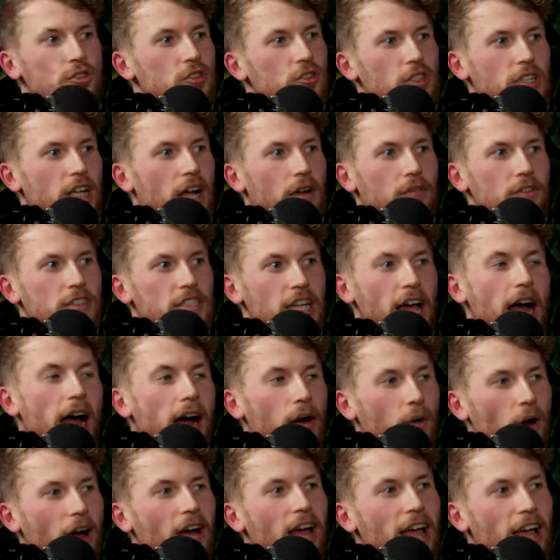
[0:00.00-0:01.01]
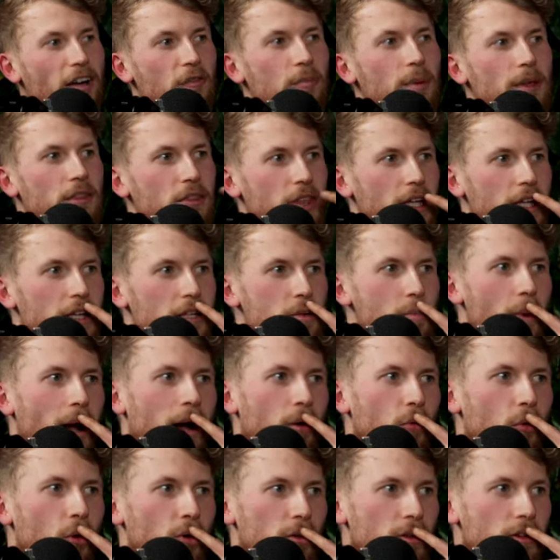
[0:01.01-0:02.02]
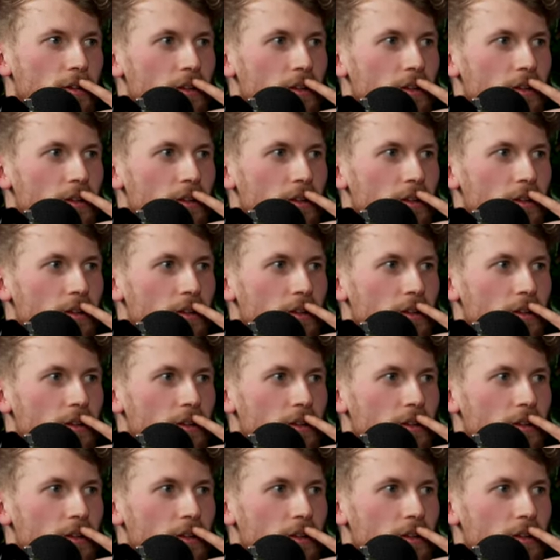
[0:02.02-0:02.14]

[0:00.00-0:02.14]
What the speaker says: just a cafetiere. I have been thinking about one.